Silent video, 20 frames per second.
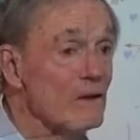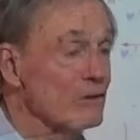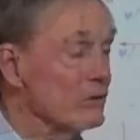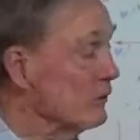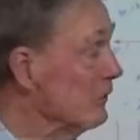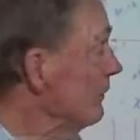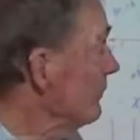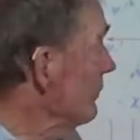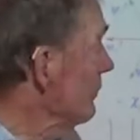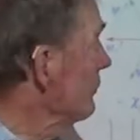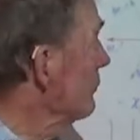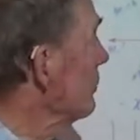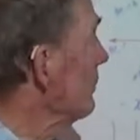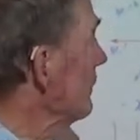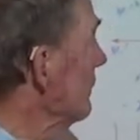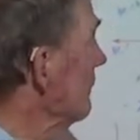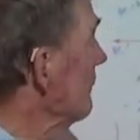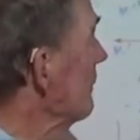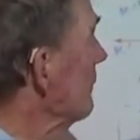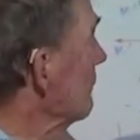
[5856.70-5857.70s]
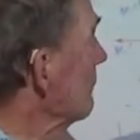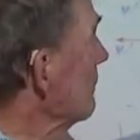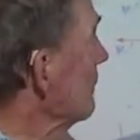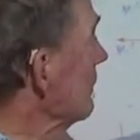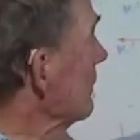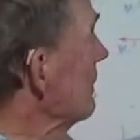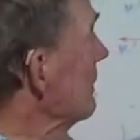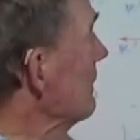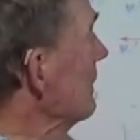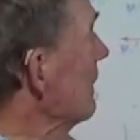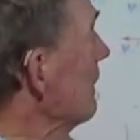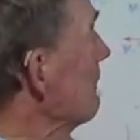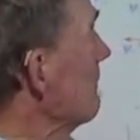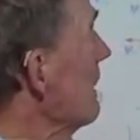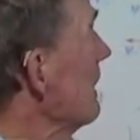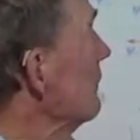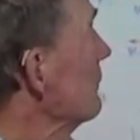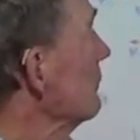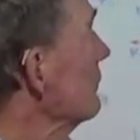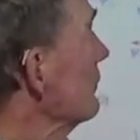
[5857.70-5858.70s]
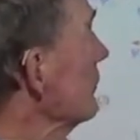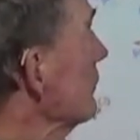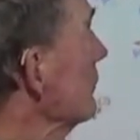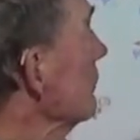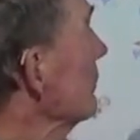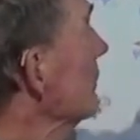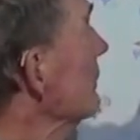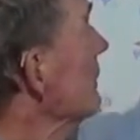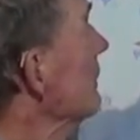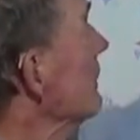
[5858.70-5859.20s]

So this is what it really amounts to